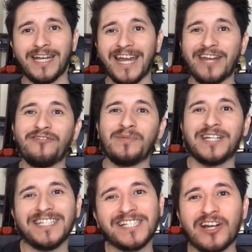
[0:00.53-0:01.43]
Hey
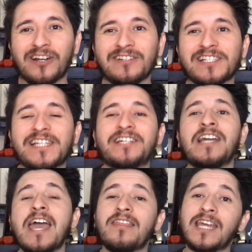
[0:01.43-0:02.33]
everybody, it's Carlos here.
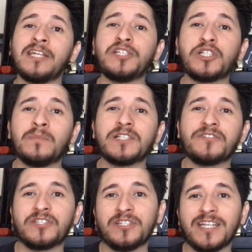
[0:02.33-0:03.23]
Thank you so much
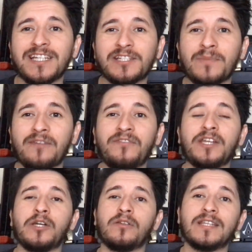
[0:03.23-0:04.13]
for tuning into my
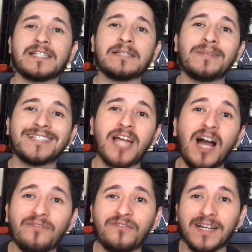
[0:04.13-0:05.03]
video. This is my
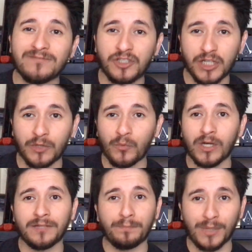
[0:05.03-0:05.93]
top 5 Gen
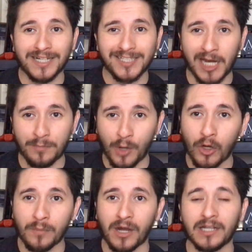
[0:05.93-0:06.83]
1 bug type
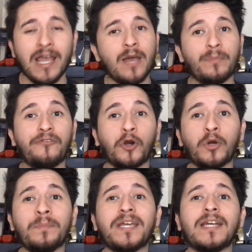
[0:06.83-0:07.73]
Pokemon. Before
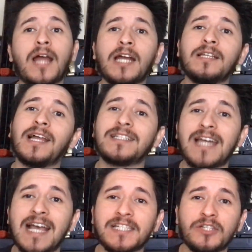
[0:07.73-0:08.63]
we begin, I'd like to
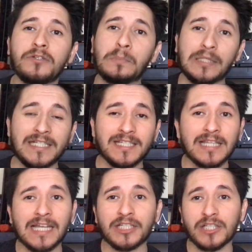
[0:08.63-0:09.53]
ask you to please
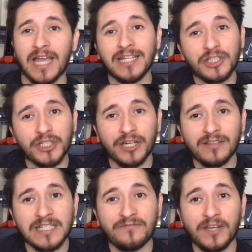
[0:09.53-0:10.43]
like and share
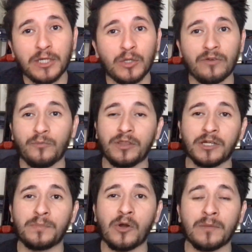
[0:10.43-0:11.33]
this video with
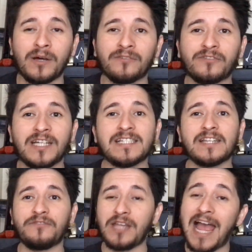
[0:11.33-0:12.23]
your Pokemon friends
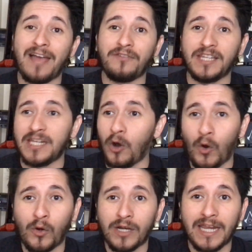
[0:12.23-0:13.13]
if you have any,
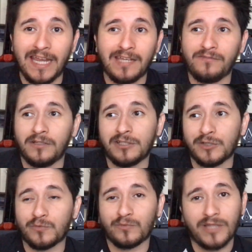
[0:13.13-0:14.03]
or hey, if you
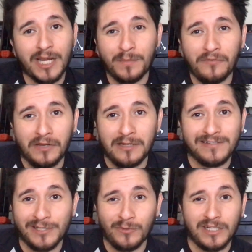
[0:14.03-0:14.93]
just like my videos
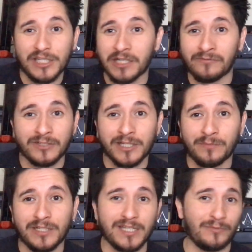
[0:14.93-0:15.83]
and you want to share them for some
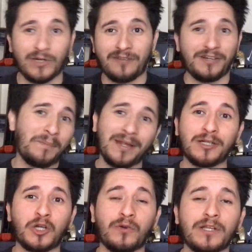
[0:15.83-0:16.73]
reason, whatever, it'd be
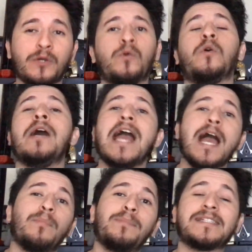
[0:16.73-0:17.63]
totally cool.
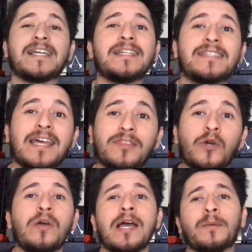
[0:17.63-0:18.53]
But besides that
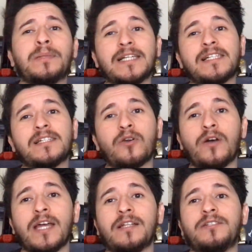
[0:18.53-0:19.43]
though, please go
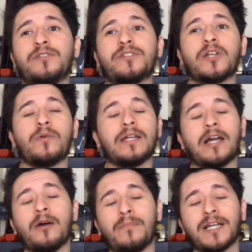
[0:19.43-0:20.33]
ahead and do so. It
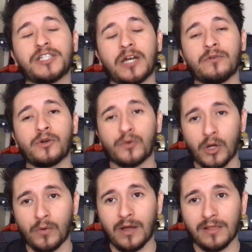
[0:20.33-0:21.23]
helped my channel
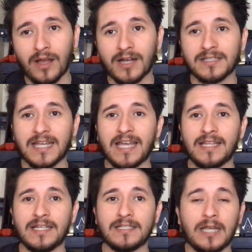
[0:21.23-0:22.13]
grow a lot and
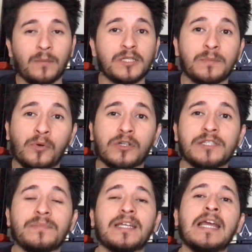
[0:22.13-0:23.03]
it helps
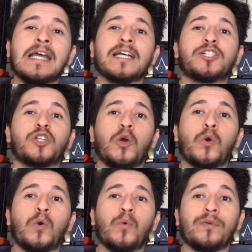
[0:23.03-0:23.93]
supports me.
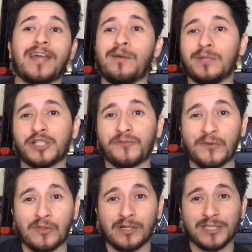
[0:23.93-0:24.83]
So without much
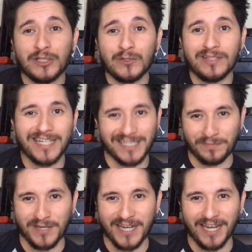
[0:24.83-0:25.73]
further ado, let's
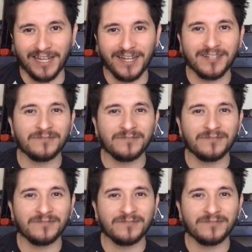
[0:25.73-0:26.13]
begin.